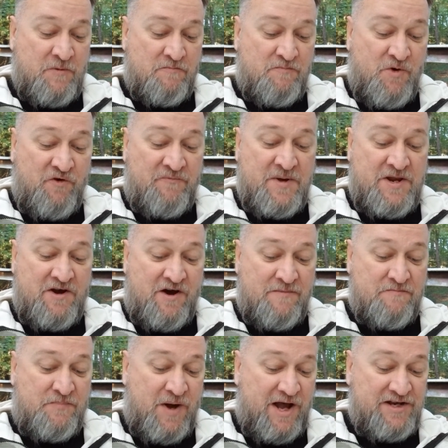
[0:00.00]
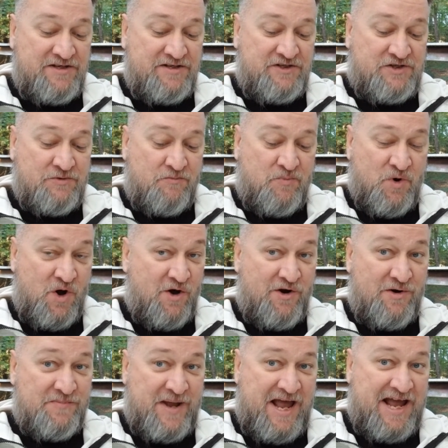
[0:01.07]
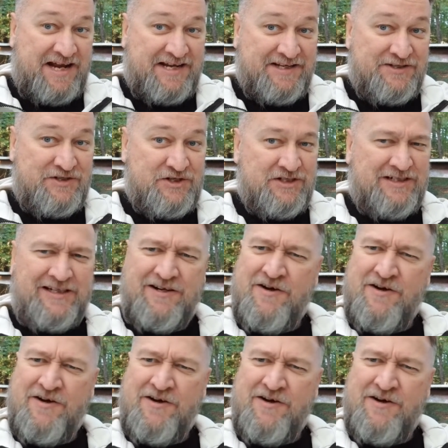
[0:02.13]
movement on Biden's broader package.